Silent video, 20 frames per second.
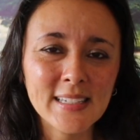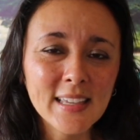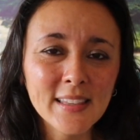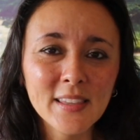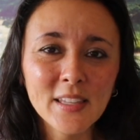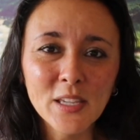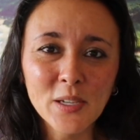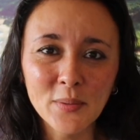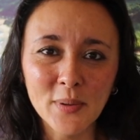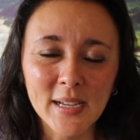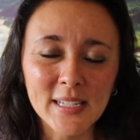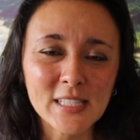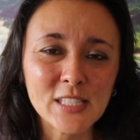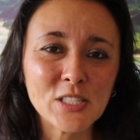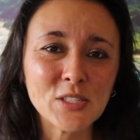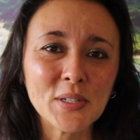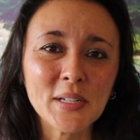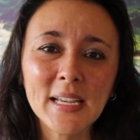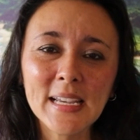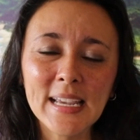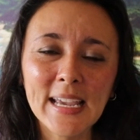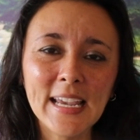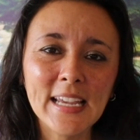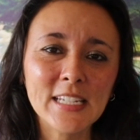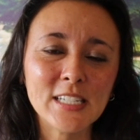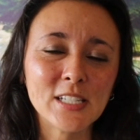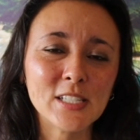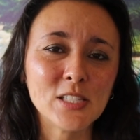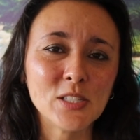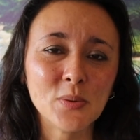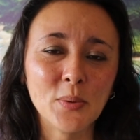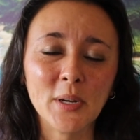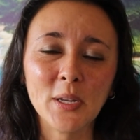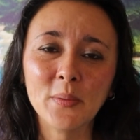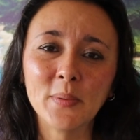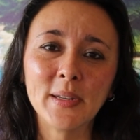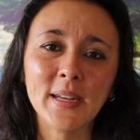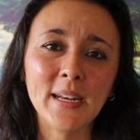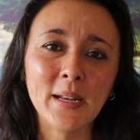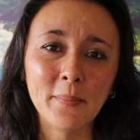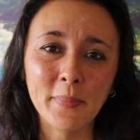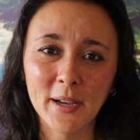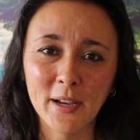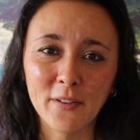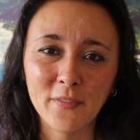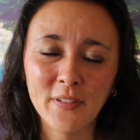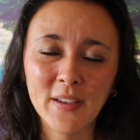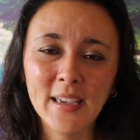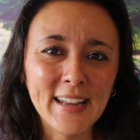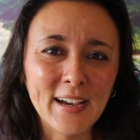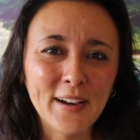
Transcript: In the US, drinking age is 21 and above.